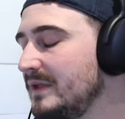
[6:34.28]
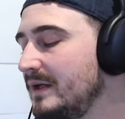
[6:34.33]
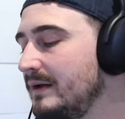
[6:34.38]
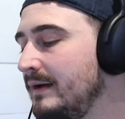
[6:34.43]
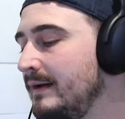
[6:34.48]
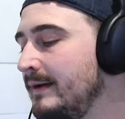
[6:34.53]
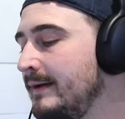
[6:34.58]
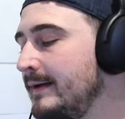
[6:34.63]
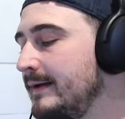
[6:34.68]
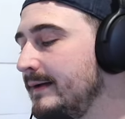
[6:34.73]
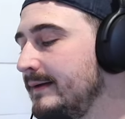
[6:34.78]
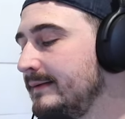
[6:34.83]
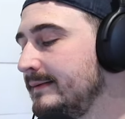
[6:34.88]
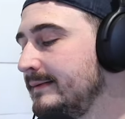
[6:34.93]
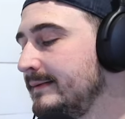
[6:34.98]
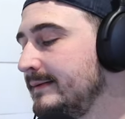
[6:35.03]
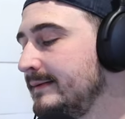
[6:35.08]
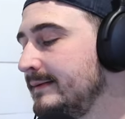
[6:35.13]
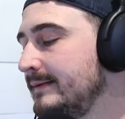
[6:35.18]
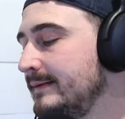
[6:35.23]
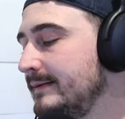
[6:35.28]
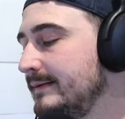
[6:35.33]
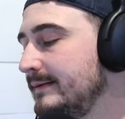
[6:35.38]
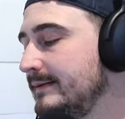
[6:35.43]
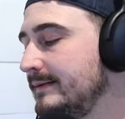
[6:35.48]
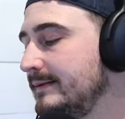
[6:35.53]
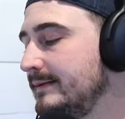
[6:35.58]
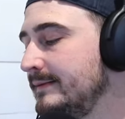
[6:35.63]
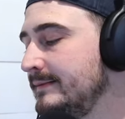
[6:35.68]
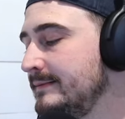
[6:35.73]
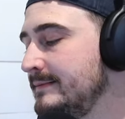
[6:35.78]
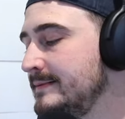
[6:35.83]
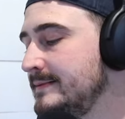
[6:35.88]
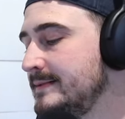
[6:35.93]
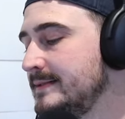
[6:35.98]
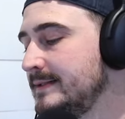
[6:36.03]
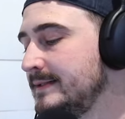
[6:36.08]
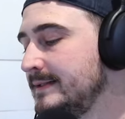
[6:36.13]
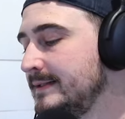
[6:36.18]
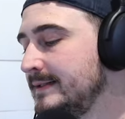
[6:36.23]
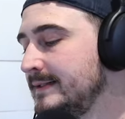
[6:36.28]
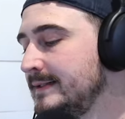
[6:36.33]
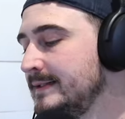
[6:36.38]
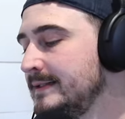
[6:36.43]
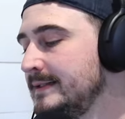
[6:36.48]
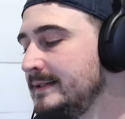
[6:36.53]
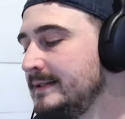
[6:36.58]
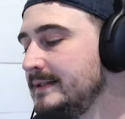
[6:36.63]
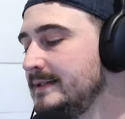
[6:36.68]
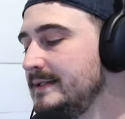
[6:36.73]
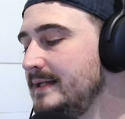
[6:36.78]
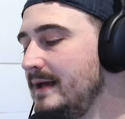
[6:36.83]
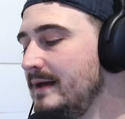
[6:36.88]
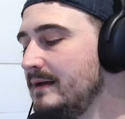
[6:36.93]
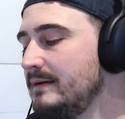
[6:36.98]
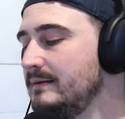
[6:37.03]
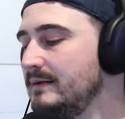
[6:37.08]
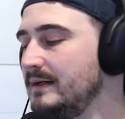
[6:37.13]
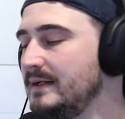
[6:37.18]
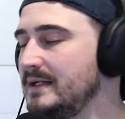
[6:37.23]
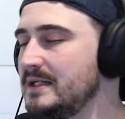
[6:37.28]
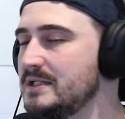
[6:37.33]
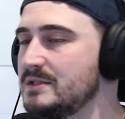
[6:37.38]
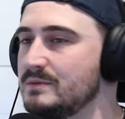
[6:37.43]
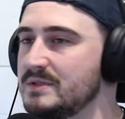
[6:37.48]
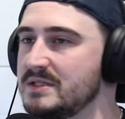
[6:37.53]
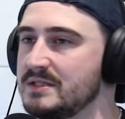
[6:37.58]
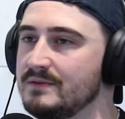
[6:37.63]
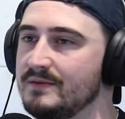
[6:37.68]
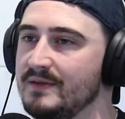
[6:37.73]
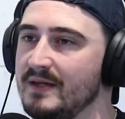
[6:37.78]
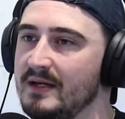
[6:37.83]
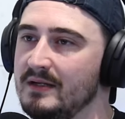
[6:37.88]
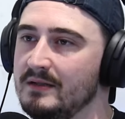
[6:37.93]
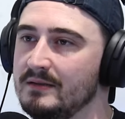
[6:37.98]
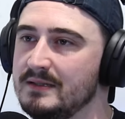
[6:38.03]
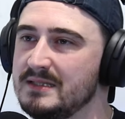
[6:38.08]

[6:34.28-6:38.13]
And I guess we're still there.